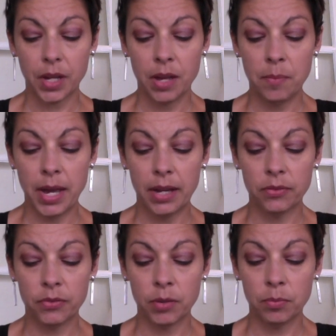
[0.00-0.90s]
A man
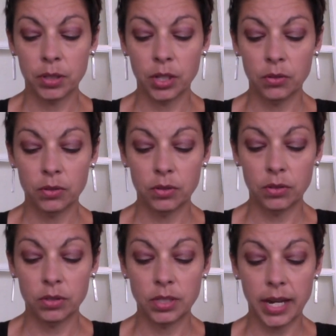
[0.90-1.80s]
from below
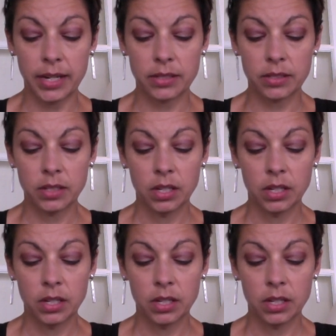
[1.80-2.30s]
decks,